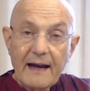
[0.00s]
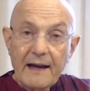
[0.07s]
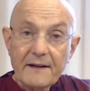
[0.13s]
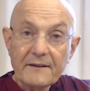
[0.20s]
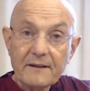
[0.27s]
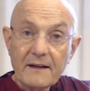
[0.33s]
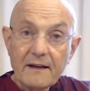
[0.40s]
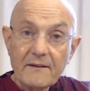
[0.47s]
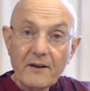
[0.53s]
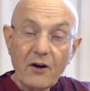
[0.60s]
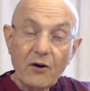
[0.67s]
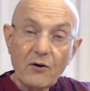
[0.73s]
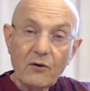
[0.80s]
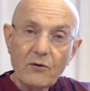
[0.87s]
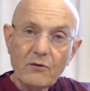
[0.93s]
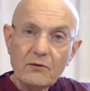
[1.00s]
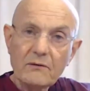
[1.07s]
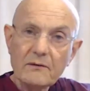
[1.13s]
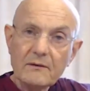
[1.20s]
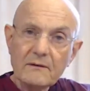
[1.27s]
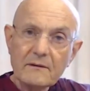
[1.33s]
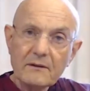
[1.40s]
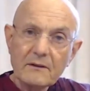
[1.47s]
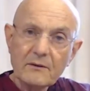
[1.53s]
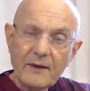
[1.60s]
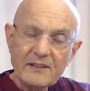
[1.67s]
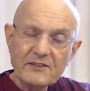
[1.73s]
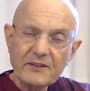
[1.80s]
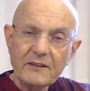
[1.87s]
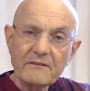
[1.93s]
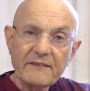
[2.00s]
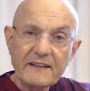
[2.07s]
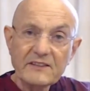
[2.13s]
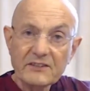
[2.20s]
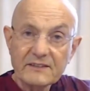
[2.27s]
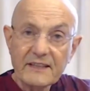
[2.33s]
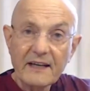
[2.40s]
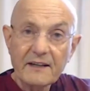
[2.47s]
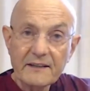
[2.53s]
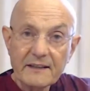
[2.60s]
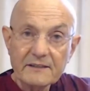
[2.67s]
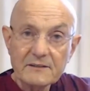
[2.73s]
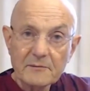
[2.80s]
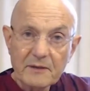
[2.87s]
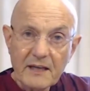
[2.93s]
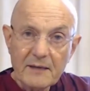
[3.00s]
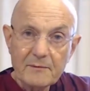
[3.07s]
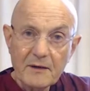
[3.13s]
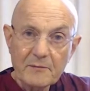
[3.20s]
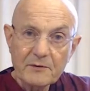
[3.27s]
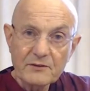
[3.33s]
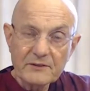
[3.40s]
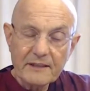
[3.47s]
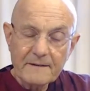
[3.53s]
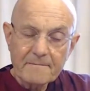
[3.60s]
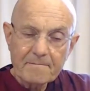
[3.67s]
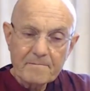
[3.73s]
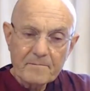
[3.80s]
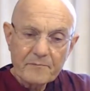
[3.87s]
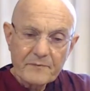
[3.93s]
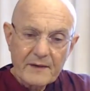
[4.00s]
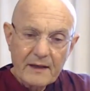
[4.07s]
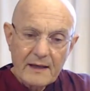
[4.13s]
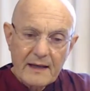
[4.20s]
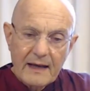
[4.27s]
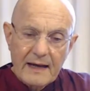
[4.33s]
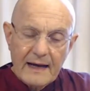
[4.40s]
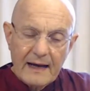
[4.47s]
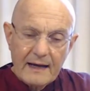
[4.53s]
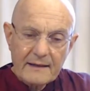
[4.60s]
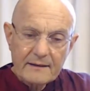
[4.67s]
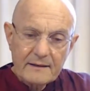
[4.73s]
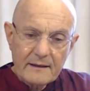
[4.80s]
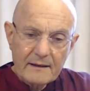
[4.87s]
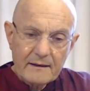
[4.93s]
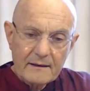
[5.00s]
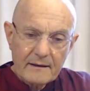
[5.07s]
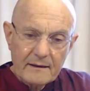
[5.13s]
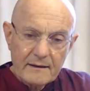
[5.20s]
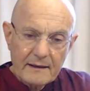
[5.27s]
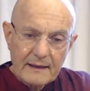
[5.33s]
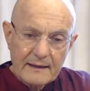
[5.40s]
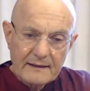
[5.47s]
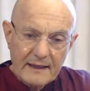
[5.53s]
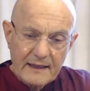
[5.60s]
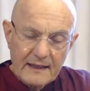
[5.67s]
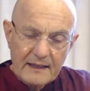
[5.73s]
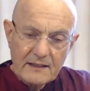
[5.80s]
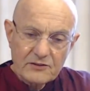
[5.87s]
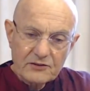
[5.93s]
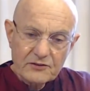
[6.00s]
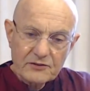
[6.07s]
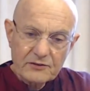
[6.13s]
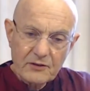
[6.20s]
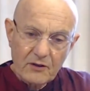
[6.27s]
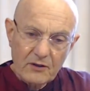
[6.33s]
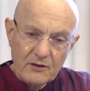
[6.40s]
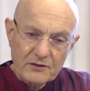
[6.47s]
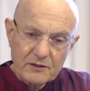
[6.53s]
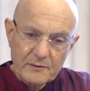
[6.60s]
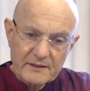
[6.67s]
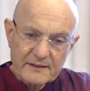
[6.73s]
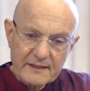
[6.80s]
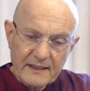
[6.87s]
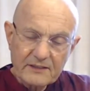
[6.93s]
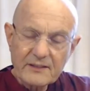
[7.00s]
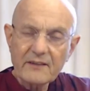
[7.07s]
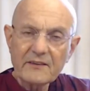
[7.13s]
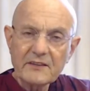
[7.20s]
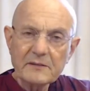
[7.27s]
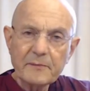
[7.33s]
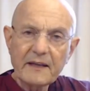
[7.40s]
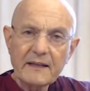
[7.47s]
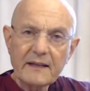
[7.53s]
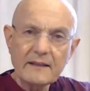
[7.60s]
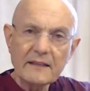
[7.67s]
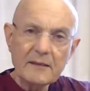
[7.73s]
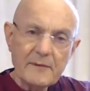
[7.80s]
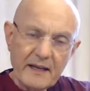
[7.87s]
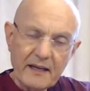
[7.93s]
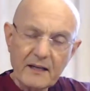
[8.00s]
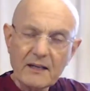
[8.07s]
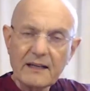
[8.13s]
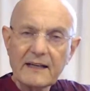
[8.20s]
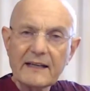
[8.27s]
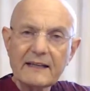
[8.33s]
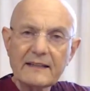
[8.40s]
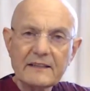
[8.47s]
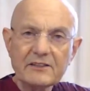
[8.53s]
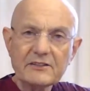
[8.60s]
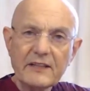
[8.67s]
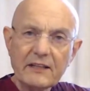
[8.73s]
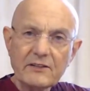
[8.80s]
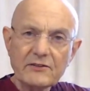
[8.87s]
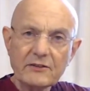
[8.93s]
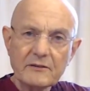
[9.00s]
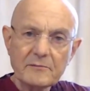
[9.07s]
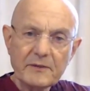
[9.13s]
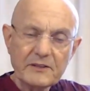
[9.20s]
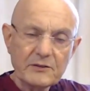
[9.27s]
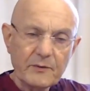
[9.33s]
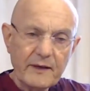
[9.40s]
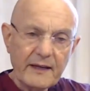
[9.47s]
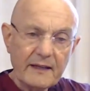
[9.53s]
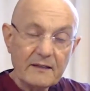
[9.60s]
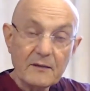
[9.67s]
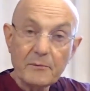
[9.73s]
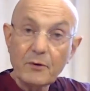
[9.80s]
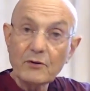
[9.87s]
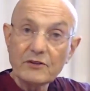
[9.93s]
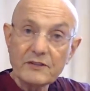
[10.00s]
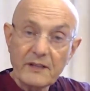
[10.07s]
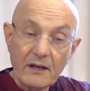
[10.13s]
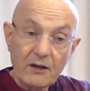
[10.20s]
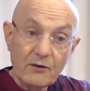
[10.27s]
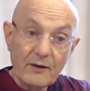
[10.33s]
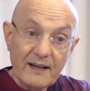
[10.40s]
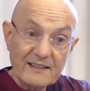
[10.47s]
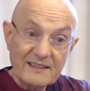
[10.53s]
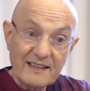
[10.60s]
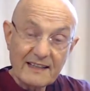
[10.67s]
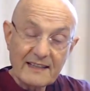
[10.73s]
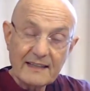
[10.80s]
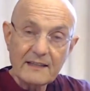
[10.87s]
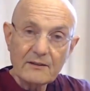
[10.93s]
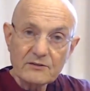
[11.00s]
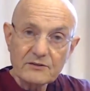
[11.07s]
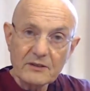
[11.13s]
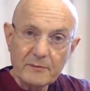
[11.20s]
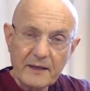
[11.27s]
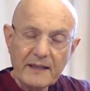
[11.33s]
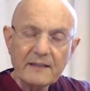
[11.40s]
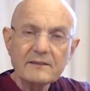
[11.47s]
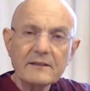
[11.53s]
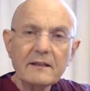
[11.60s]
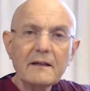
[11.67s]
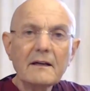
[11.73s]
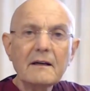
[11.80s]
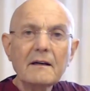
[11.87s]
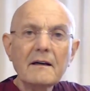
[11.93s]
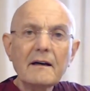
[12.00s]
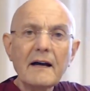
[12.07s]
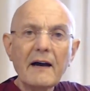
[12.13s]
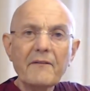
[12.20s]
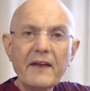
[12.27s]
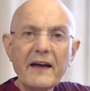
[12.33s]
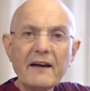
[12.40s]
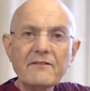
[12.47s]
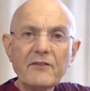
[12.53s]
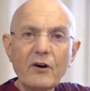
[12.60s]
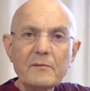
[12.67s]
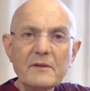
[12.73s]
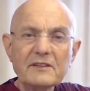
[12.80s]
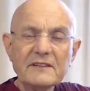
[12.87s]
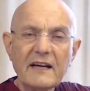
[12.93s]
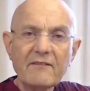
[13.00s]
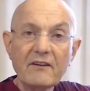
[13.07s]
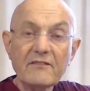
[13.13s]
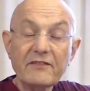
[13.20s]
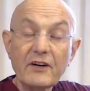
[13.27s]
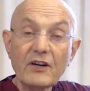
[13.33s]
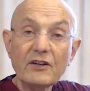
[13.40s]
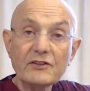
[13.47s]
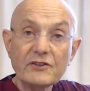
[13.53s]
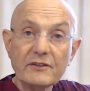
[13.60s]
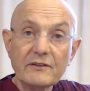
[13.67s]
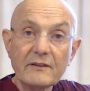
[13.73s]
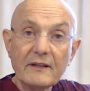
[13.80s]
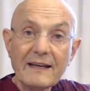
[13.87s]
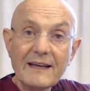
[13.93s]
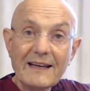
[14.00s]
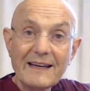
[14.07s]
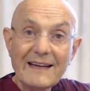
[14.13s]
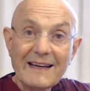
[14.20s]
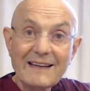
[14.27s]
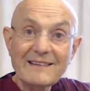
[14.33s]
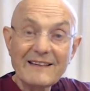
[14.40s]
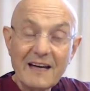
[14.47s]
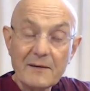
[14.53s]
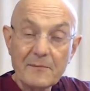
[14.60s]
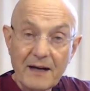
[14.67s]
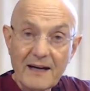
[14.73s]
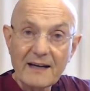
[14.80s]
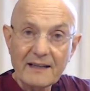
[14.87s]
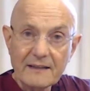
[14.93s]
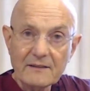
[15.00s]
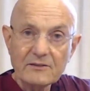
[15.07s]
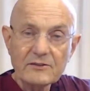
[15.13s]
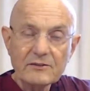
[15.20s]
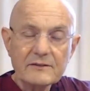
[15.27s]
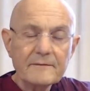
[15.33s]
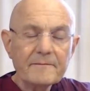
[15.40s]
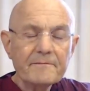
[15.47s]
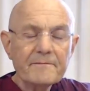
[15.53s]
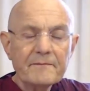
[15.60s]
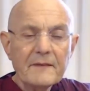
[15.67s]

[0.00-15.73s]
And the whole question of vegetarianism came up, you see. And in the East, or should we say, generally speaking, they make a clear distinction between the butcher who actually kills the meat and therefore must have aversion in their minds,